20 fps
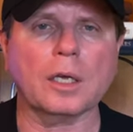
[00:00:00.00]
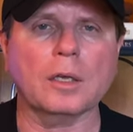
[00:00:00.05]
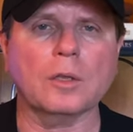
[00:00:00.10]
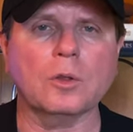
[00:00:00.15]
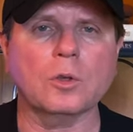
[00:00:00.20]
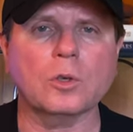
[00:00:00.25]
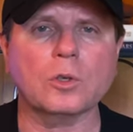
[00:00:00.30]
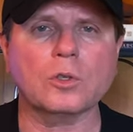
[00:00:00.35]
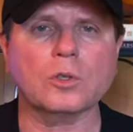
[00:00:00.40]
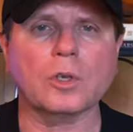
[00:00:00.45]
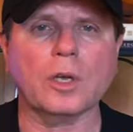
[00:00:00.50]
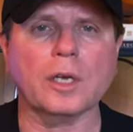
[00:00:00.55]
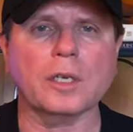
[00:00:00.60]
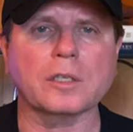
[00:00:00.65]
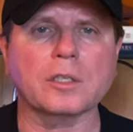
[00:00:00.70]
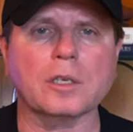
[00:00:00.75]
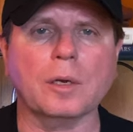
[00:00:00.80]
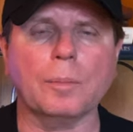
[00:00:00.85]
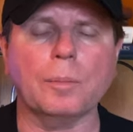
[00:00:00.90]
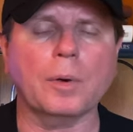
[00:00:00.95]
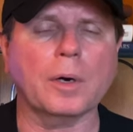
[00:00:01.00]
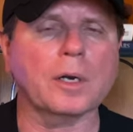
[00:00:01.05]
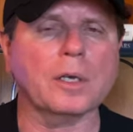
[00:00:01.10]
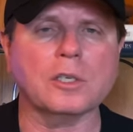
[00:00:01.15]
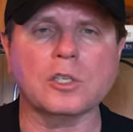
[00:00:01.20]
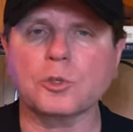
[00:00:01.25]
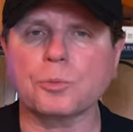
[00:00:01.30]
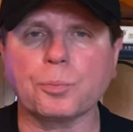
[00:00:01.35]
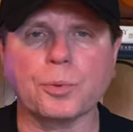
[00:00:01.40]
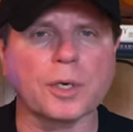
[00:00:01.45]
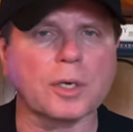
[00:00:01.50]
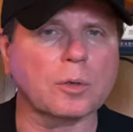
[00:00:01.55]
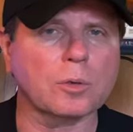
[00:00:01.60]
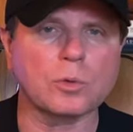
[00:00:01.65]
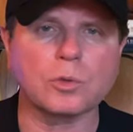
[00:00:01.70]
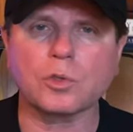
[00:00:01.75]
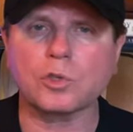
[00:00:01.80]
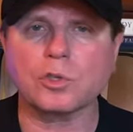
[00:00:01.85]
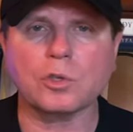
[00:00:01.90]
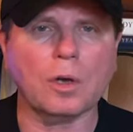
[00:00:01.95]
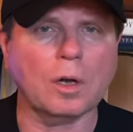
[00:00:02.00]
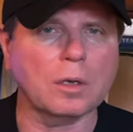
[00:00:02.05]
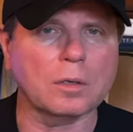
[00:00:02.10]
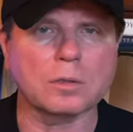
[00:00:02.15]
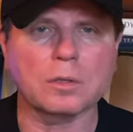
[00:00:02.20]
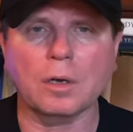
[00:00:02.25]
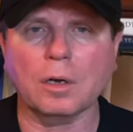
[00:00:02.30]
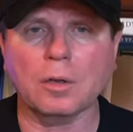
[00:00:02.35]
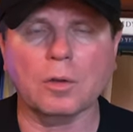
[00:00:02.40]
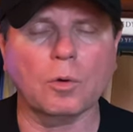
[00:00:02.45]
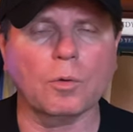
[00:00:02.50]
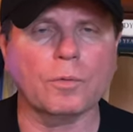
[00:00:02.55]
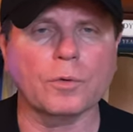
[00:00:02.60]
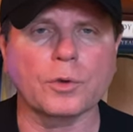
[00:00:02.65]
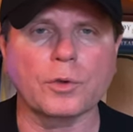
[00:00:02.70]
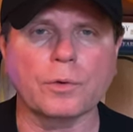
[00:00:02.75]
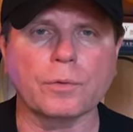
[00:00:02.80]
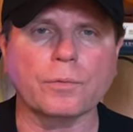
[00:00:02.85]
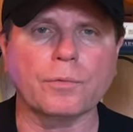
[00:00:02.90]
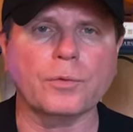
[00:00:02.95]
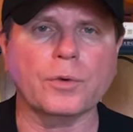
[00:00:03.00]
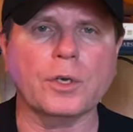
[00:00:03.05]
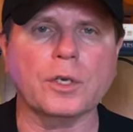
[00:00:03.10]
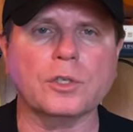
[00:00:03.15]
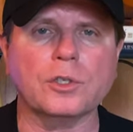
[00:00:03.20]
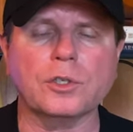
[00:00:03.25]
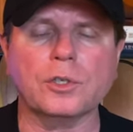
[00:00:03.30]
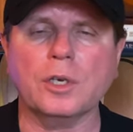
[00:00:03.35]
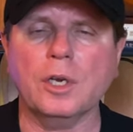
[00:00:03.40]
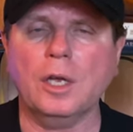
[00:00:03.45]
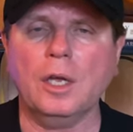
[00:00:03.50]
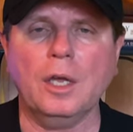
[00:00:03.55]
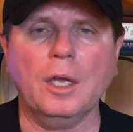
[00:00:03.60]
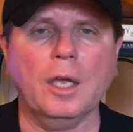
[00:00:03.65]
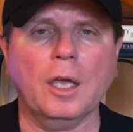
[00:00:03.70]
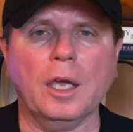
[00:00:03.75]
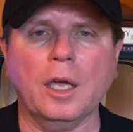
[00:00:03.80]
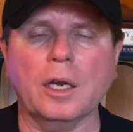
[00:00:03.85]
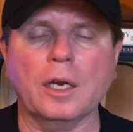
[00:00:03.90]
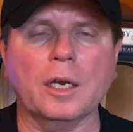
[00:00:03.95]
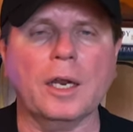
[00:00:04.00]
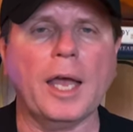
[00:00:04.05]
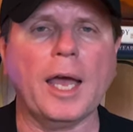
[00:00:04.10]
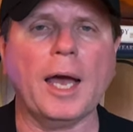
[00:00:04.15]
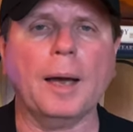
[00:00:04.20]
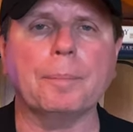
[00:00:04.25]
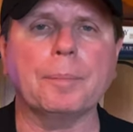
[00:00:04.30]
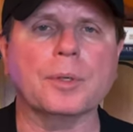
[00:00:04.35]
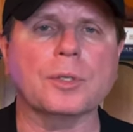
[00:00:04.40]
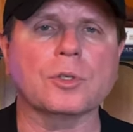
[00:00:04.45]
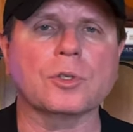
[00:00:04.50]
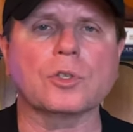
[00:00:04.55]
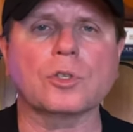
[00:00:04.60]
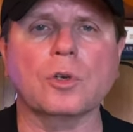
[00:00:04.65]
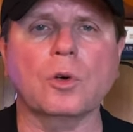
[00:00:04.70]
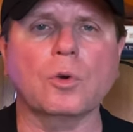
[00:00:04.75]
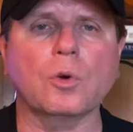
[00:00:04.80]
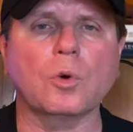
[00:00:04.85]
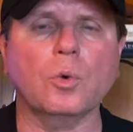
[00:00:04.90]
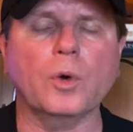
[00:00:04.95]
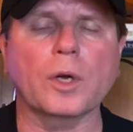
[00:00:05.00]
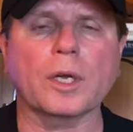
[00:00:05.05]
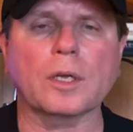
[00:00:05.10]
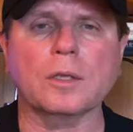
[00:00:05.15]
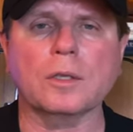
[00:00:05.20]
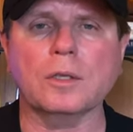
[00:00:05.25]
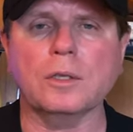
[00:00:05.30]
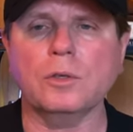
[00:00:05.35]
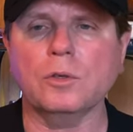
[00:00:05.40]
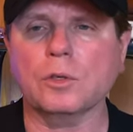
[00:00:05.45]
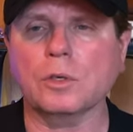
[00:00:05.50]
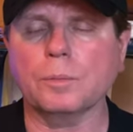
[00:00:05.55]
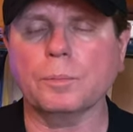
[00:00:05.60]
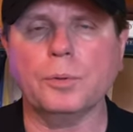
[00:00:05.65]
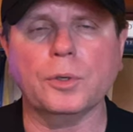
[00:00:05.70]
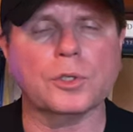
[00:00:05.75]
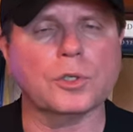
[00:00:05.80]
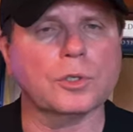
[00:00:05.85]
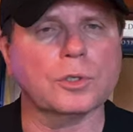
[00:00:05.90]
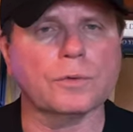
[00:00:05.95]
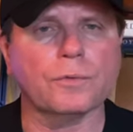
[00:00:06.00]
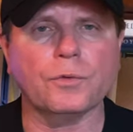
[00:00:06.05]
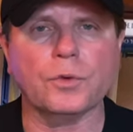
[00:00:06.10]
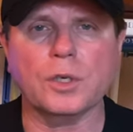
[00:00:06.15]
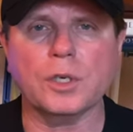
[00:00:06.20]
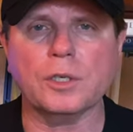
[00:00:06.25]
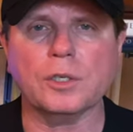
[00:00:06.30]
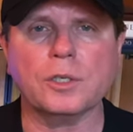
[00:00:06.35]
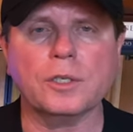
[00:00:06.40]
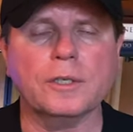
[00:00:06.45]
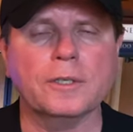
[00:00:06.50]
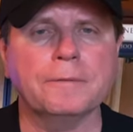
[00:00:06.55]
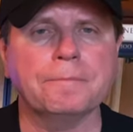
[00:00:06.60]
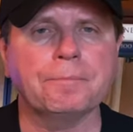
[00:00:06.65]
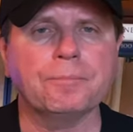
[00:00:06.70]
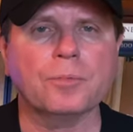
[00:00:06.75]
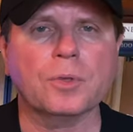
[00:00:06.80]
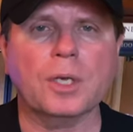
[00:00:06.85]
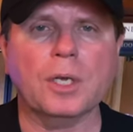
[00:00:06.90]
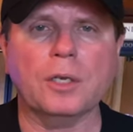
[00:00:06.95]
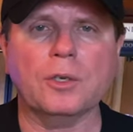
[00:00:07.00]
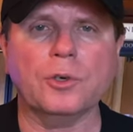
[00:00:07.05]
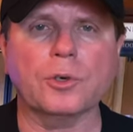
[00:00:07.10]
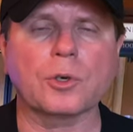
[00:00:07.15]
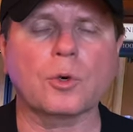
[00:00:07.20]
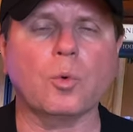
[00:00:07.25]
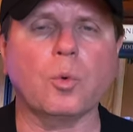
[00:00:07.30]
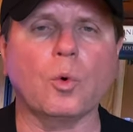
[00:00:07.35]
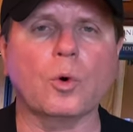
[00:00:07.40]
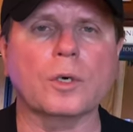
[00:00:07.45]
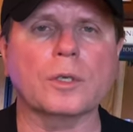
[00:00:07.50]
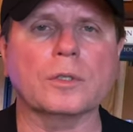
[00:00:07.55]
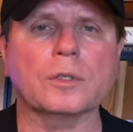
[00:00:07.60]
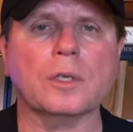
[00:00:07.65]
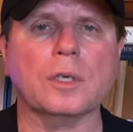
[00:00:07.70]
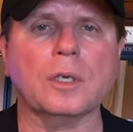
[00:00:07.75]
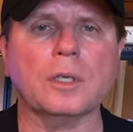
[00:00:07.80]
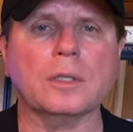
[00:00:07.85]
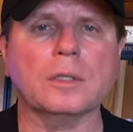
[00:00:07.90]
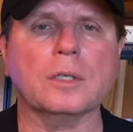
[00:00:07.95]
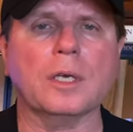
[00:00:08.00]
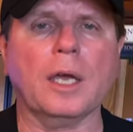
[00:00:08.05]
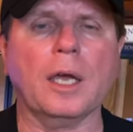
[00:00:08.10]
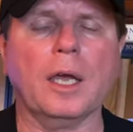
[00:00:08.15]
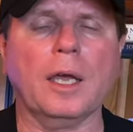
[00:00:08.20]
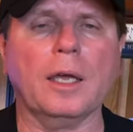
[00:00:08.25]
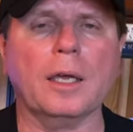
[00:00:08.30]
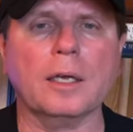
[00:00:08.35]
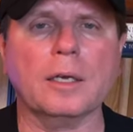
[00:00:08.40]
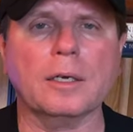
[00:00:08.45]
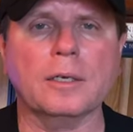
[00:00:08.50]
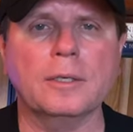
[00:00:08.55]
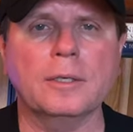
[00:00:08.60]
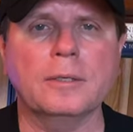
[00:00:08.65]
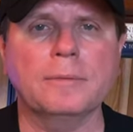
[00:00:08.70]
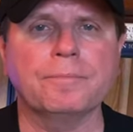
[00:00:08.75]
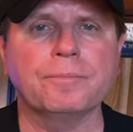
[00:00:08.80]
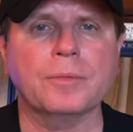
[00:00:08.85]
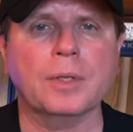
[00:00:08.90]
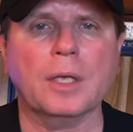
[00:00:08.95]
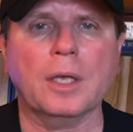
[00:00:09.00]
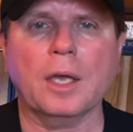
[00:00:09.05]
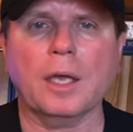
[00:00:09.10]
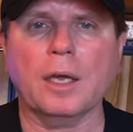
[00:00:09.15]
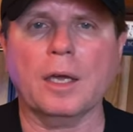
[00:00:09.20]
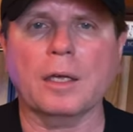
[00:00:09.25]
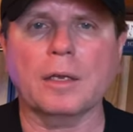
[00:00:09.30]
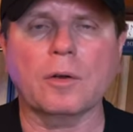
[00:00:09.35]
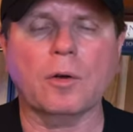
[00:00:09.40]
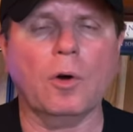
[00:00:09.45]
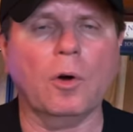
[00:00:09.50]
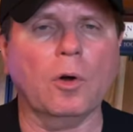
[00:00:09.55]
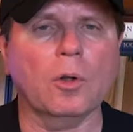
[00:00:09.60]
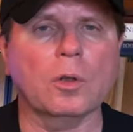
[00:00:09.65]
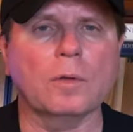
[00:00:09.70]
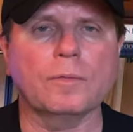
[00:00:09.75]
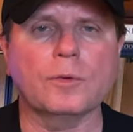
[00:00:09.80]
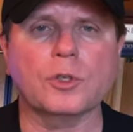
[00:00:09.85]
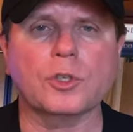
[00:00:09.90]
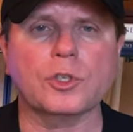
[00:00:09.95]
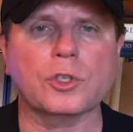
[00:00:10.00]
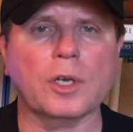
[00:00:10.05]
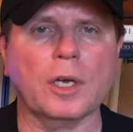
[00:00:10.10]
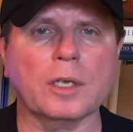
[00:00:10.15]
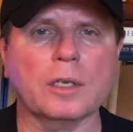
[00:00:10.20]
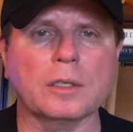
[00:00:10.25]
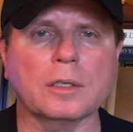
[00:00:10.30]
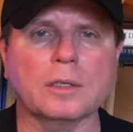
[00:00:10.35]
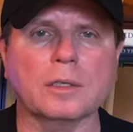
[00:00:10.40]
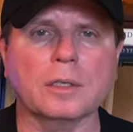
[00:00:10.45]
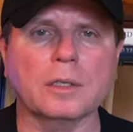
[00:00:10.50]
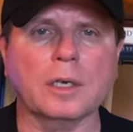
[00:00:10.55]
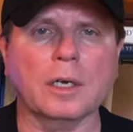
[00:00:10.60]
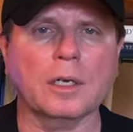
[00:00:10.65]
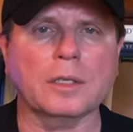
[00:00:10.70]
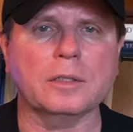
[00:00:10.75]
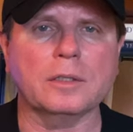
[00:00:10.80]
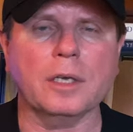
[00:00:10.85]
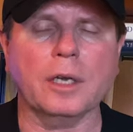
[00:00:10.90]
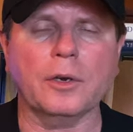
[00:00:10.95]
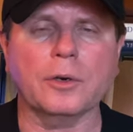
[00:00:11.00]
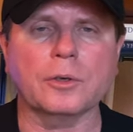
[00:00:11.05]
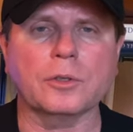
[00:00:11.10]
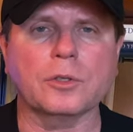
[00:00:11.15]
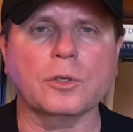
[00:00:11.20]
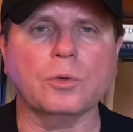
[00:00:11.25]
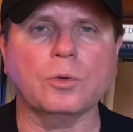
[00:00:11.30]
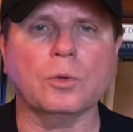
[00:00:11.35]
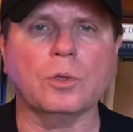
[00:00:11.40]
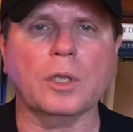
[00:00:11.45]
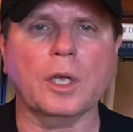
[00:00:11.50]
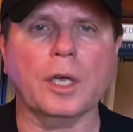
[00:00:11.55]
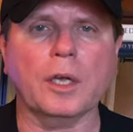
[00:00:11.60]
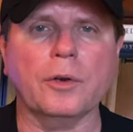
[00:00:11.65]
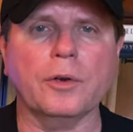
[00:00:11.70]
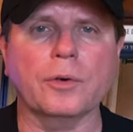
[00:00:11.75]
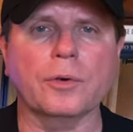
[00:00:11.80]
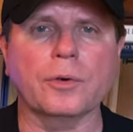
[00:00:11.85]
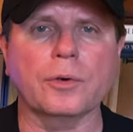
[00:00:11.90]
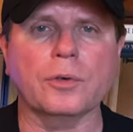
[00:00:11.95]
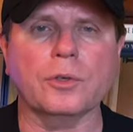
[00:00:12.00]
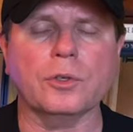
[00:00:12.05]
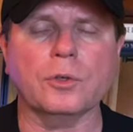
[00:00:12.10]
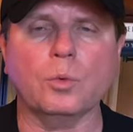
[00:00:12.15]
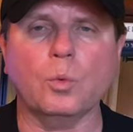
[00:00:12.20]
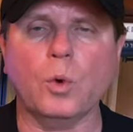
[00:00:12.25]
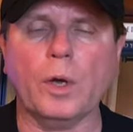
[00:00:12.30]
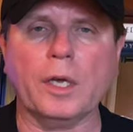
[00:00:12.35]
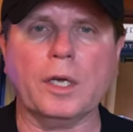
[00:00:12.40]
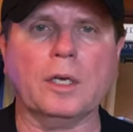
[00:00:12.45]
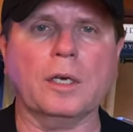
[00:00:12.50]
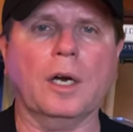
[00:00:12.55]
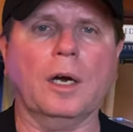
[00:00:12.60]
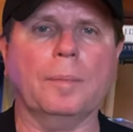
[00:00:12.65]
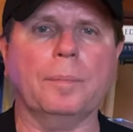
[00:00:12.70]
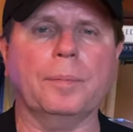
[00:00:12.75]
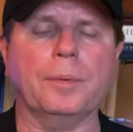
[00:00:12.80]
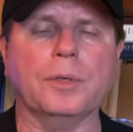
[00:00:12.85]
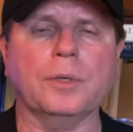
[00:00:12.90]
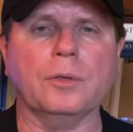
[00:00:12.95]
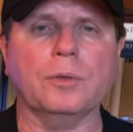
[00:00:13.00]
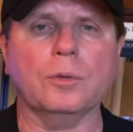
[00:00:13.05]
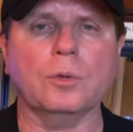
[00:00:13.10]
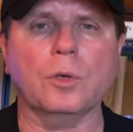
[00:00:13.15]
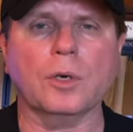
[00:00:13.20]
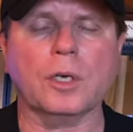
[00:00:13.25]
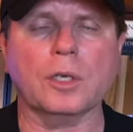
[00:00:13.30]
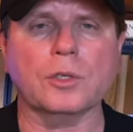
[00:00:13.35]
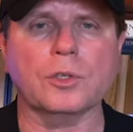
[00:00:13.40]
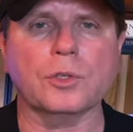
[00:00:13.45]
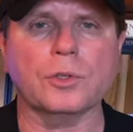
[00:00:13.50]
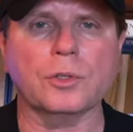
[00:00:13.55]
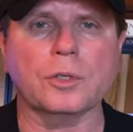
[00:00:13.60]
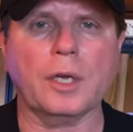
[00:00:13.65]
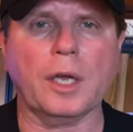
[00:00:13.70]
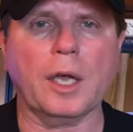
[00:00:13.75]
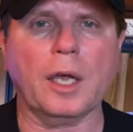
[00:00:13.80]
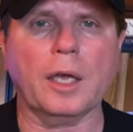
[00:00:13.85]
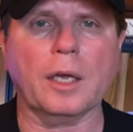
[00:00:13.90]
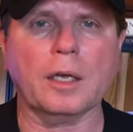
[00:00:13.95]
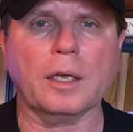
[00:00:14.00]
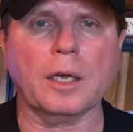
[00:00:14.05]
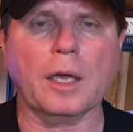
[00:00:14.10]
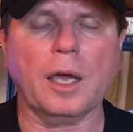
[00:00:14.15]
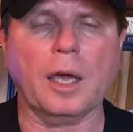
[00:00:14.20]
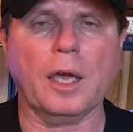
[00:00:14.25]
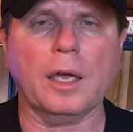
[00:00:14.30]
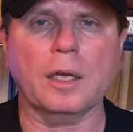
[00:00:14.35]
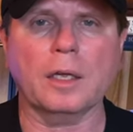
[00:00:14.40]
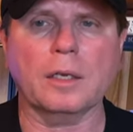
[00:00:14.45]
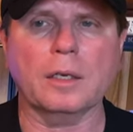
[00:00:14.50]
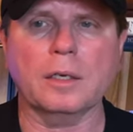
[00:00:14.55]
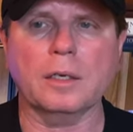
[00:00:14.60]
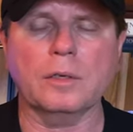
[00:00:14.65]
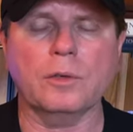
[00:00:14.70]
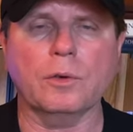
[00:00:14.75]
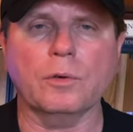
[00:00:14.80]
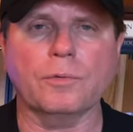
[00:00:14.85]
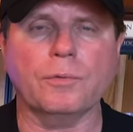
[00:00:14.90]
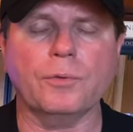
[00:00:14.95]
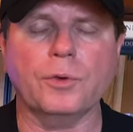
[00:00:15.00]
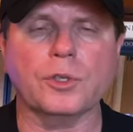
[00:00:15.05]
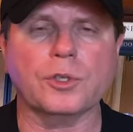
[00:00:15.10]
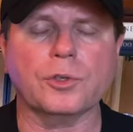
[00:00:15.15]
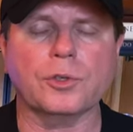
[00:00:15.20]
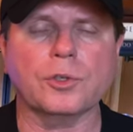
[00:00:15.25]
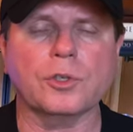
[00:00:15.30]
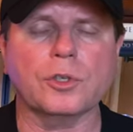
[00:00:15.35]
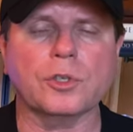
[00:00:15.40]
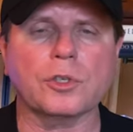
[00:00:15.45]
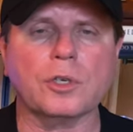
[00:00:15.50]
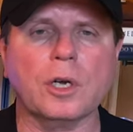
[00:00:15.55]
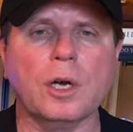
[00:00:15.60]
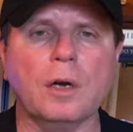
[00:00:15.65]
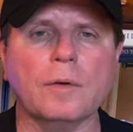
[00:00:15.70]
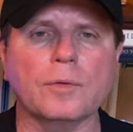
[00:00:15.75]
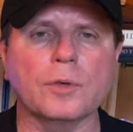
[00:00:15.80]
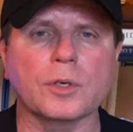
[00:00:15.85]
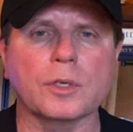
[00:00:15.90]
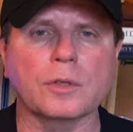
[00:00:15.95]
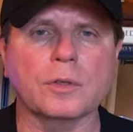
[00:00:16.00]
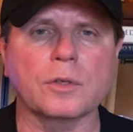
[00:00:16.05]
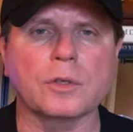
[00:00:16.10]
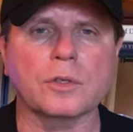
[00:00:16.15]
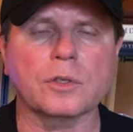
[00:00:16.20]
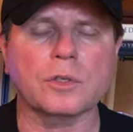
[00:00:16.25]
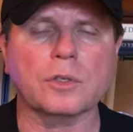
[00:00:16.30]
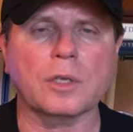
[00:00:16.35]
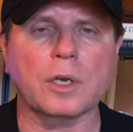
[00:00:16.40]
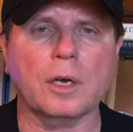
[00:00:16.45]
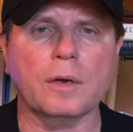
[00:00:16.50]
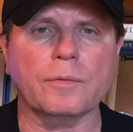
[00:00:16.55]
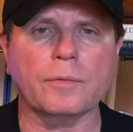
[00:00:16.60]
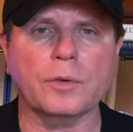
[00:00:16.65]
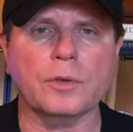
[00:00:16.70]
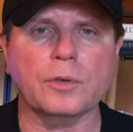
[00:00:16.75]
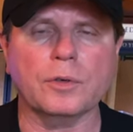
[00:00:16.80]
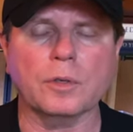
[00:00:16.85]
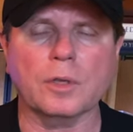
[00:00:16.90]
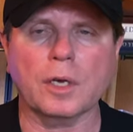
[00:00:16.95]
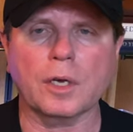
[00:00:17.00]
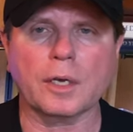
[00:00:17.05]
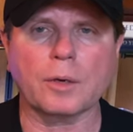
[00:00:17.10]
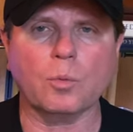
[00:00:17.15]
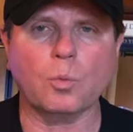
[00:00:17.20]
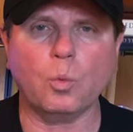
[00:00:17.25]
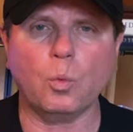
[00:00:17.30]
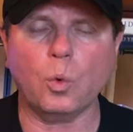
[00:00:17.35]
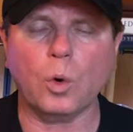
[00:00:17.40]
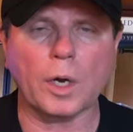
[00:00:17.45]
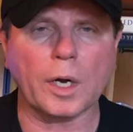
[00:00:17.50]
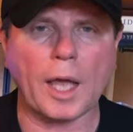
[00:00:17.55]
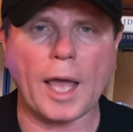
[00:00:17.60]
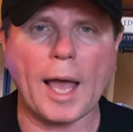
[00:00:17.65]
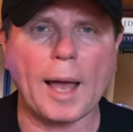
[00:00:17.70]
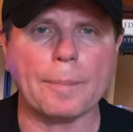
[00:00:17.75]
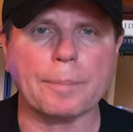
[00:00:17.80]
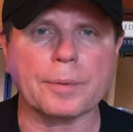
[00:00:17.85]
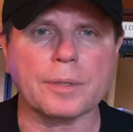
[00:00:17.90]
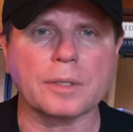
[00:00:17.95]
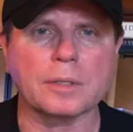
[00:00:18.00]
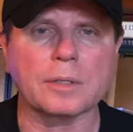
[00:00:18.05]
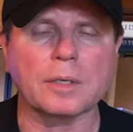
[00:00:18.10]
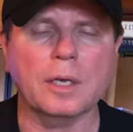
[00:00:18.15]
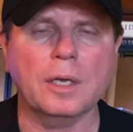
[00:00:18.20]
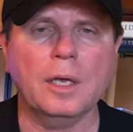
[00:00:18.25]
It looks like somebody sprinkled salt all over your fish and it happens so quickly. You can put your fish in your quarantine tank and all of a sudden, a day or two later, you wake up and you look at your tank and your fish are just covered in this stuff, and you're like, what happened?